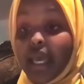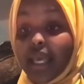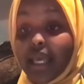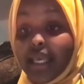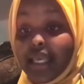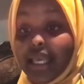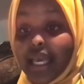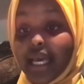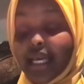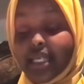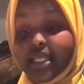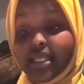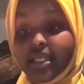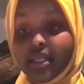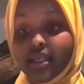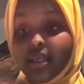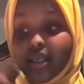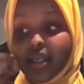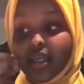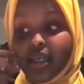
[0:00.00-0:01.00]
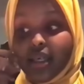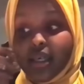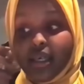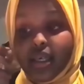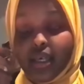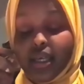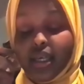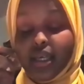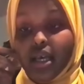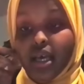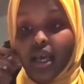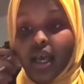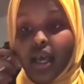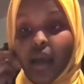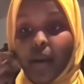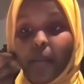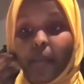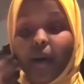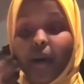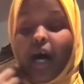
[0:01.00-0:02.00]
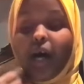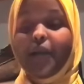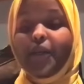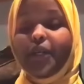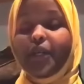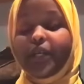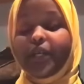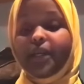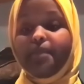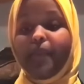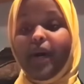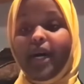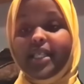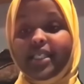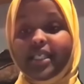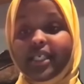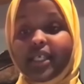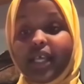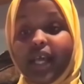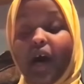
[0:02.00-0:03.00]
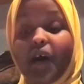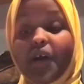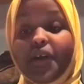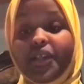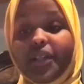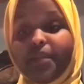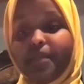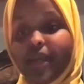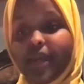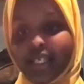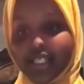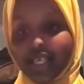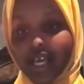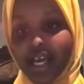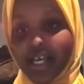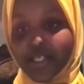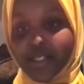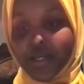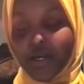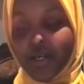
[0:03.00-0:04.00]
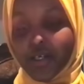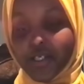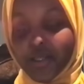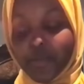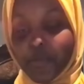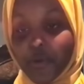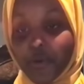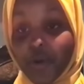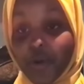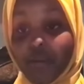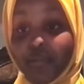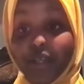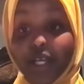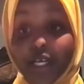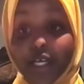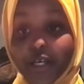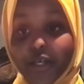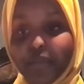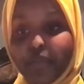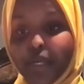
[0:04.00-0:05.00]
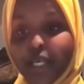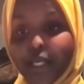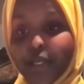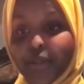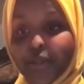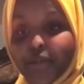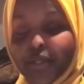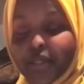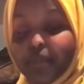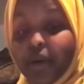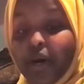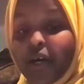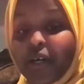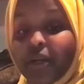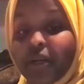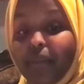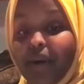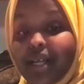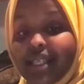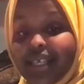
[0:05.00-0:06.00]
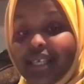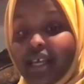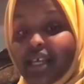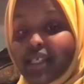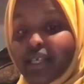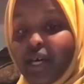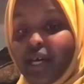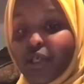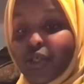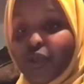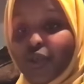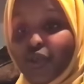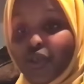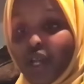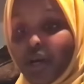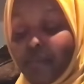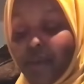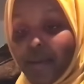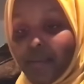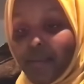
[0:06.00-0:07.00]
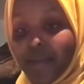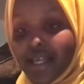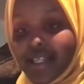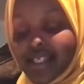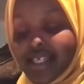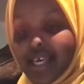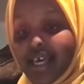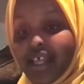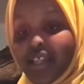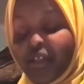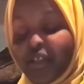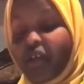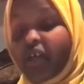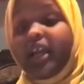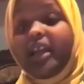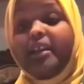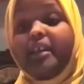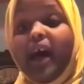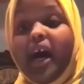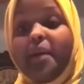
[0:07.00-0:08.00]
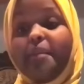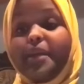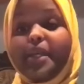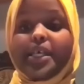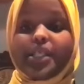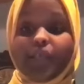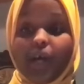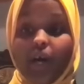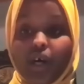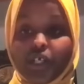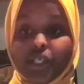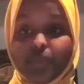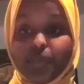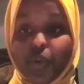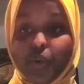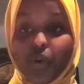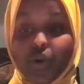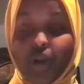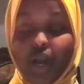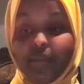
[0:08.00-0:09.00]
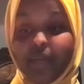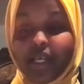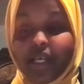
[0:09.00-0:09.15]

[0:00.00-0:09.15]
Yes. But under Mont- under the Big Sky Scholarship Program, it could be used, but under Montana's constitutional amendments, there cannot be a scholarship program.